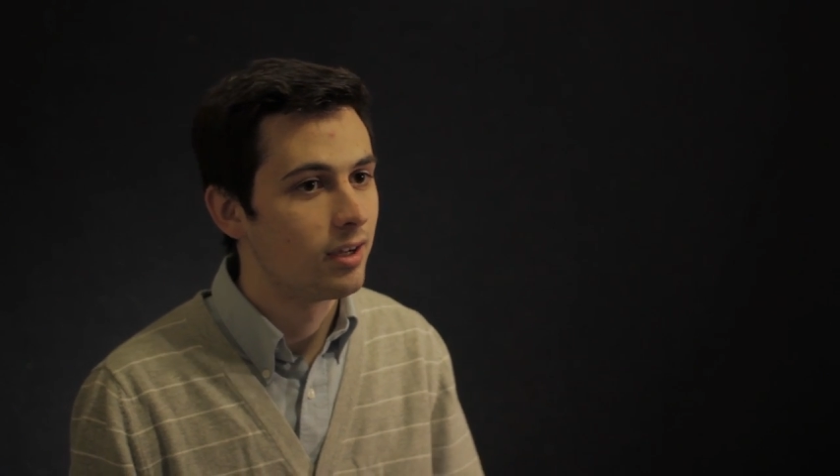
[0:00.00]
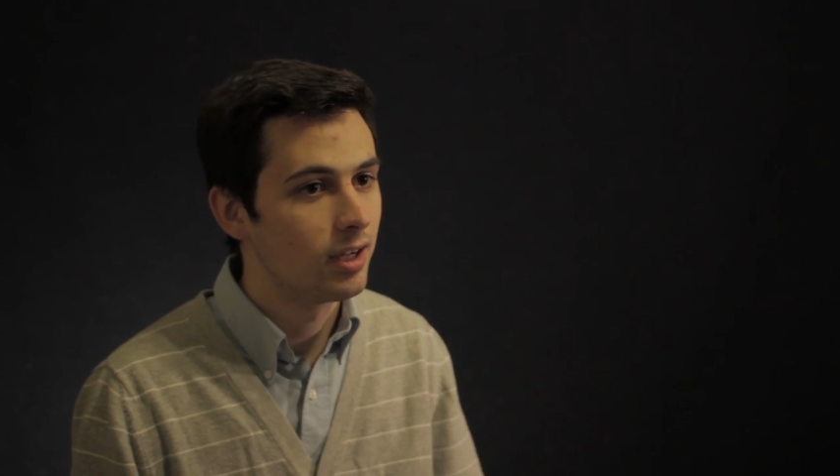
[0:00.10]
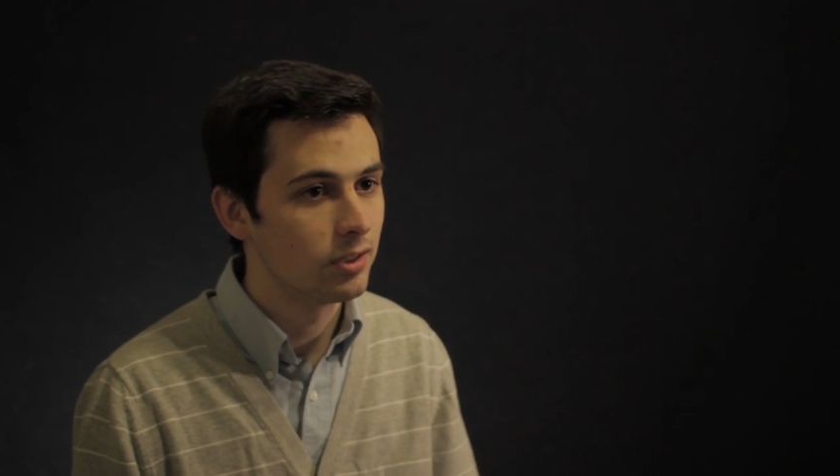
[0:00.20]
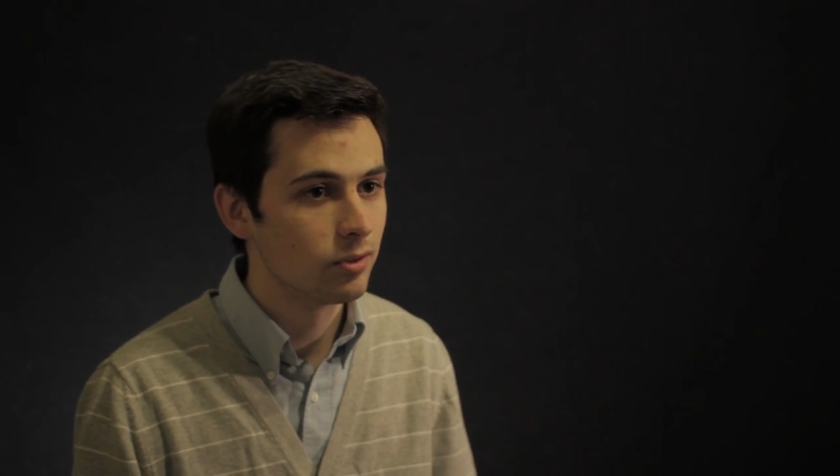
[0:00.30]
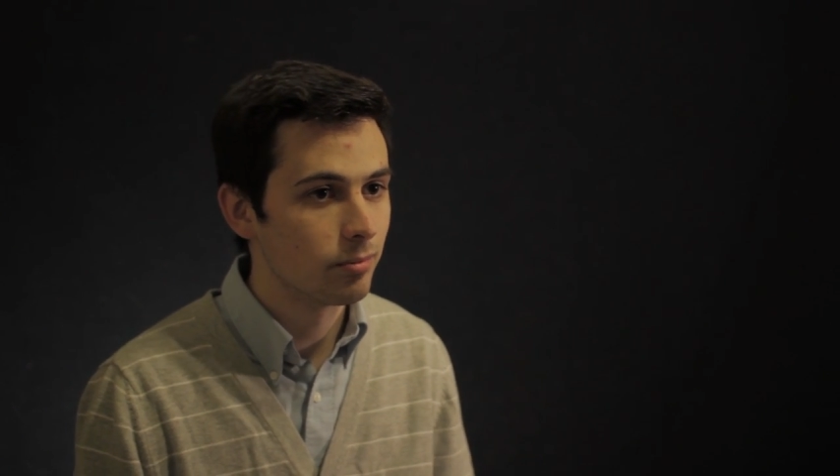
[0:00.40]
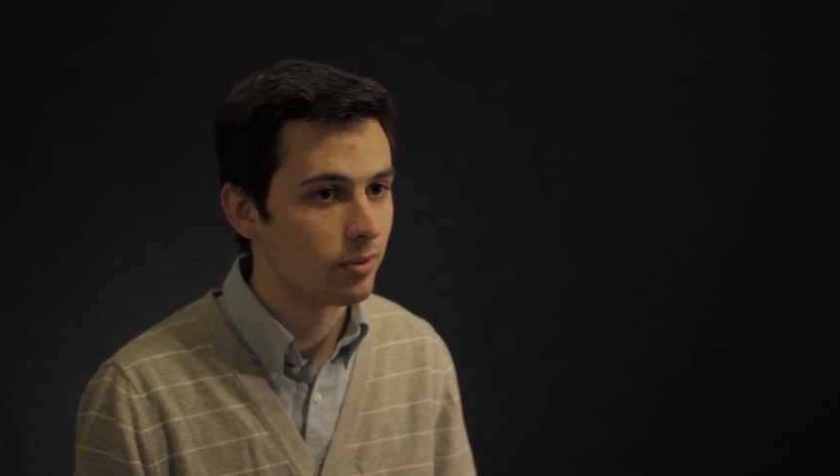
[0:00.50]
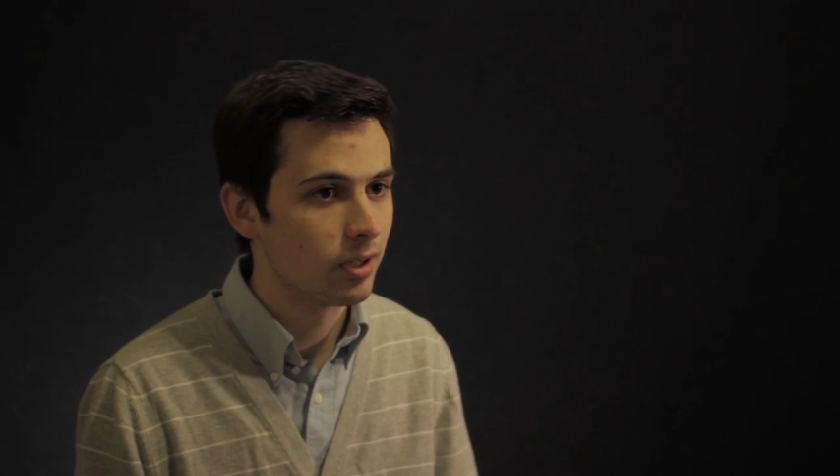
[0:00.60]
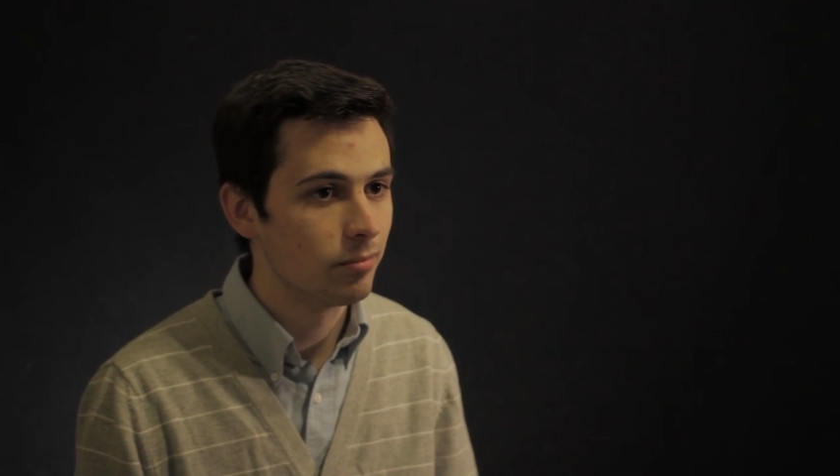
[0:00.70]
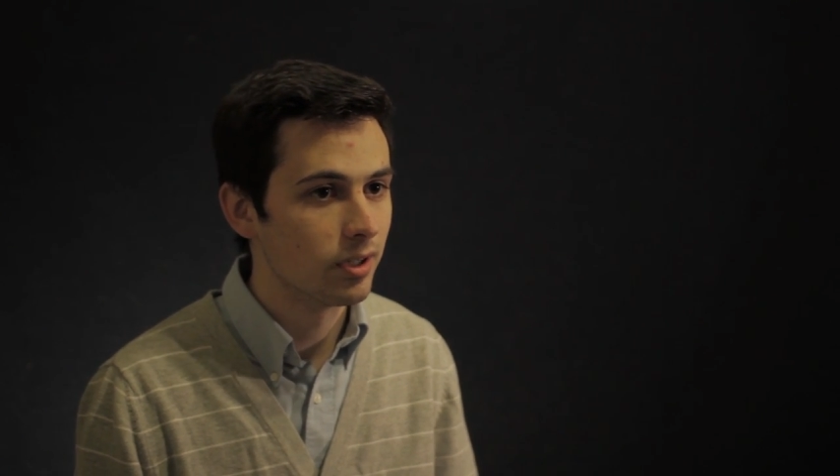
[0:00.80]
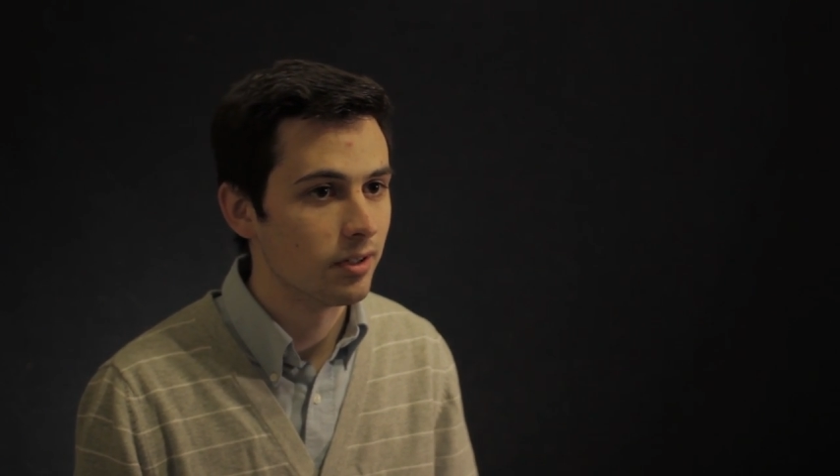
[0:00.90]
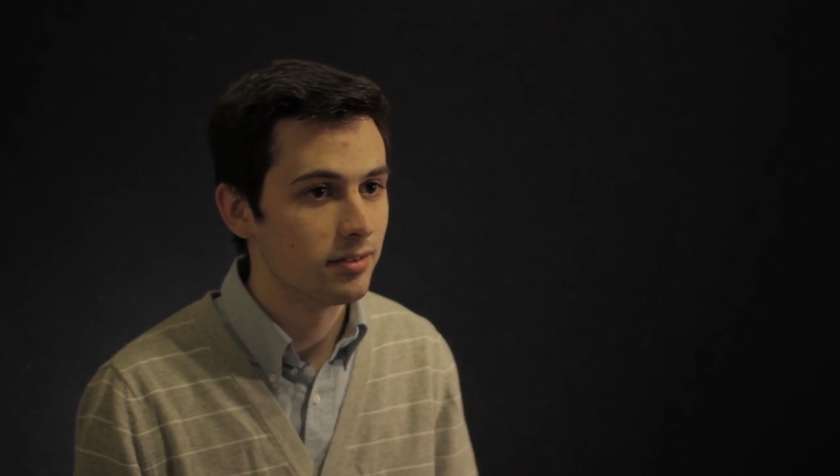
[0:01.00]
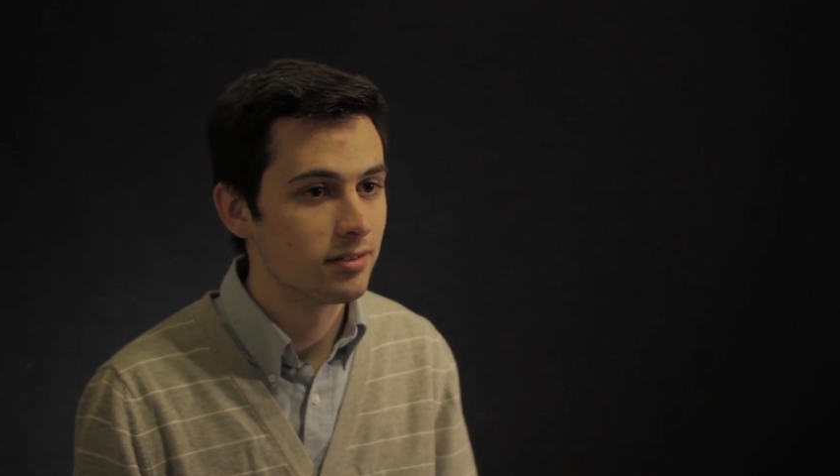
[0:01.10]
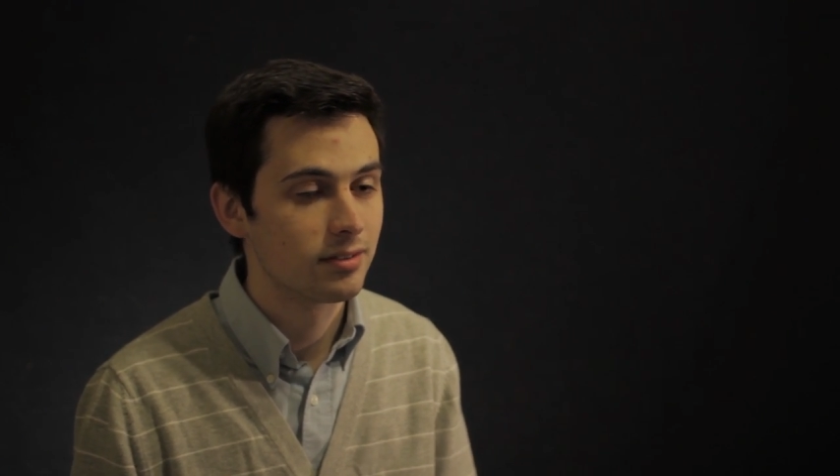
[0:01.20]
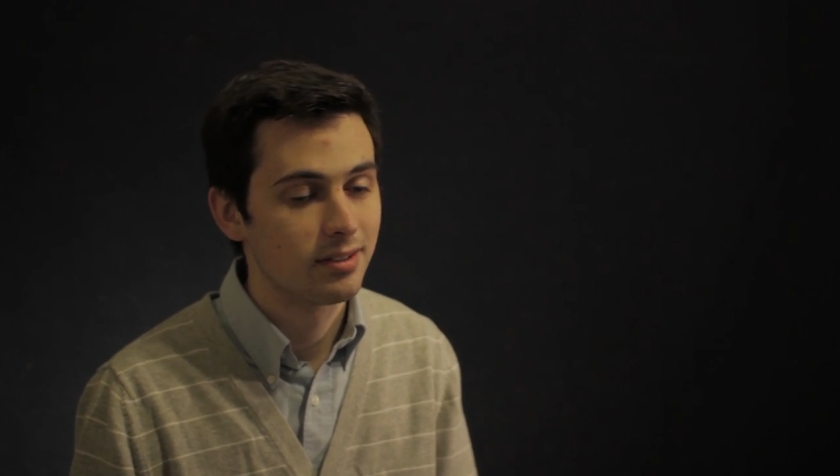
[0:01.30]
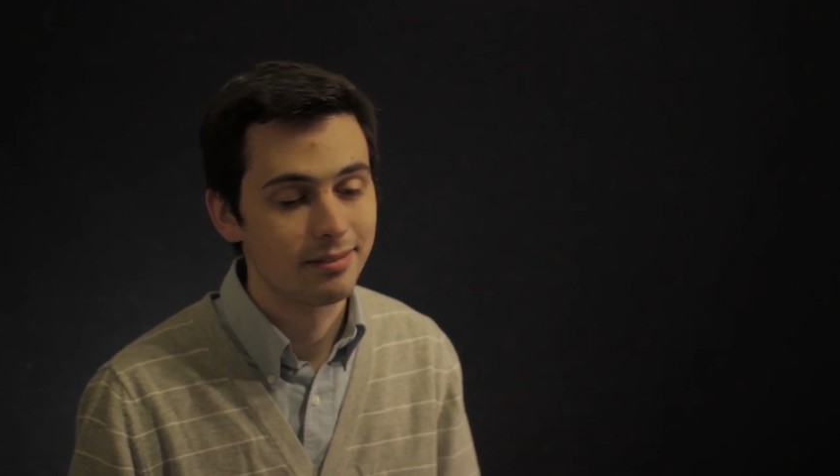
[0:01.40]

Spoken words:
I grew up around birds.